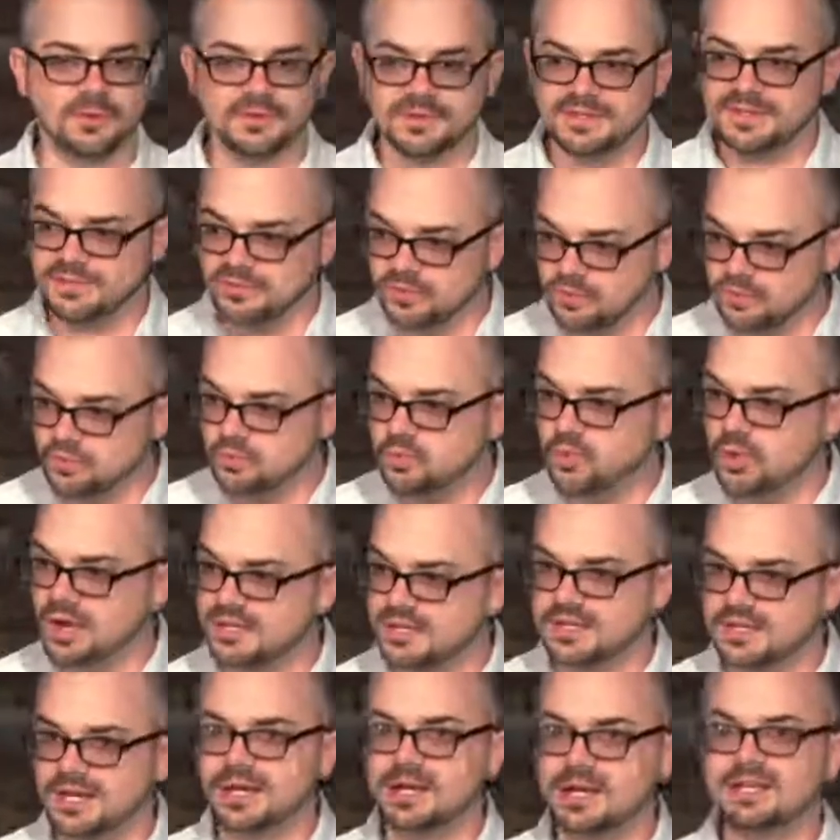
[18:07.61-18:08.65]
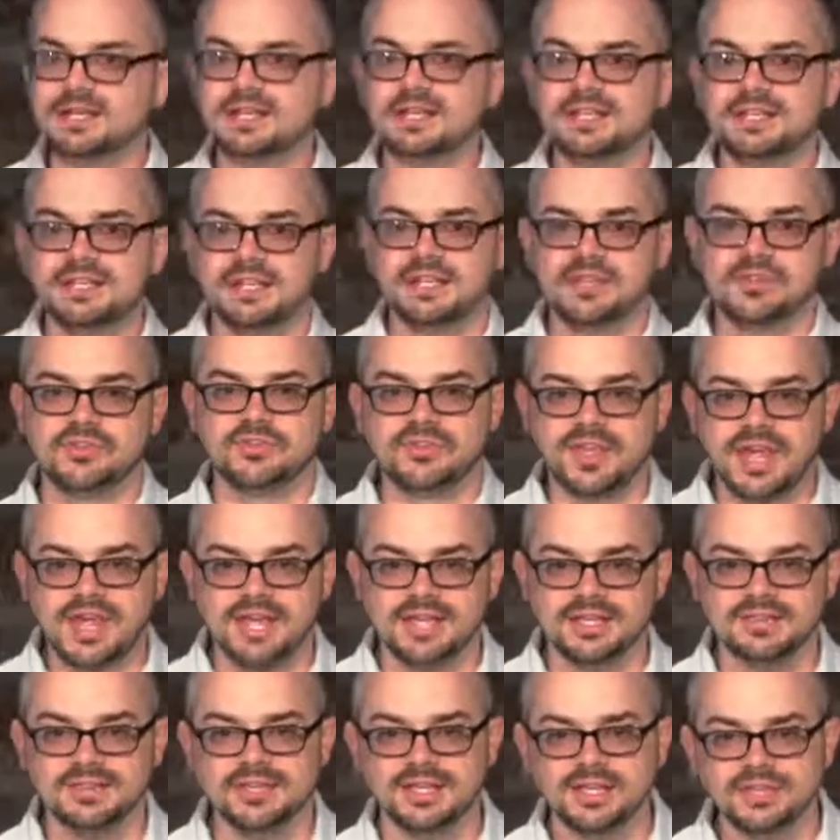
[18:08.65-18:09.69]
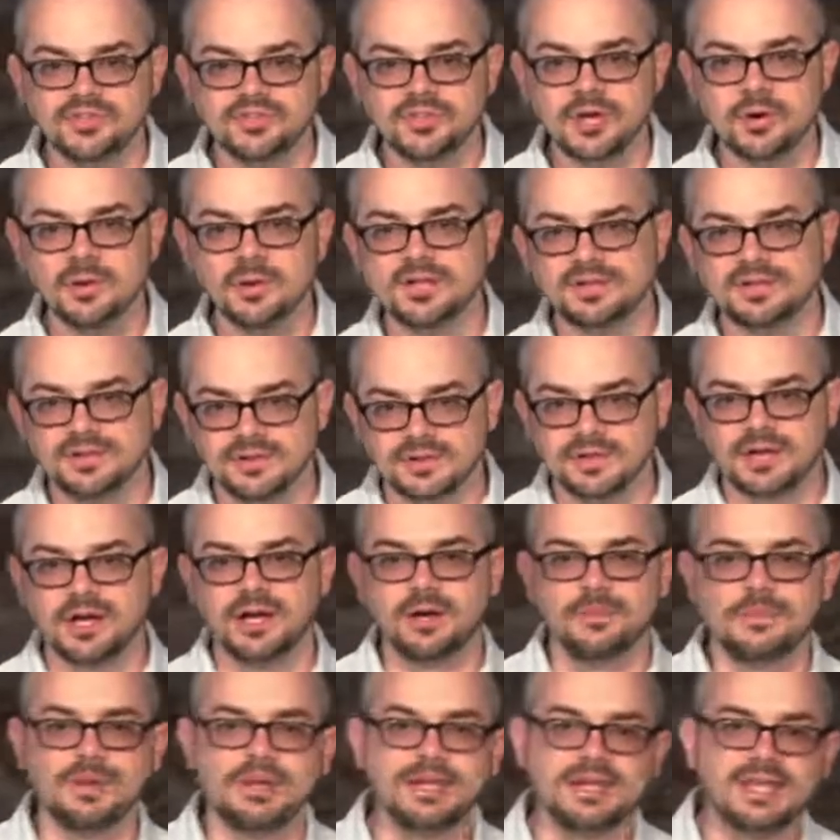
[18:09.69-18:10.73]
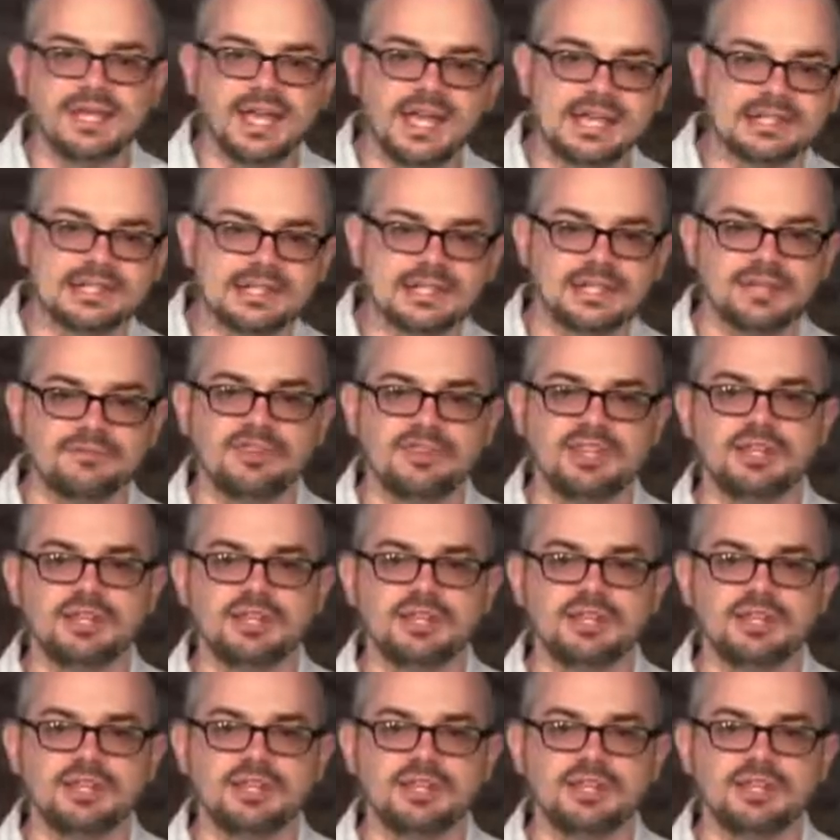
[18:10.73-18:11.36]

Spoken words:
This is what God is saying, that He's going to come and live.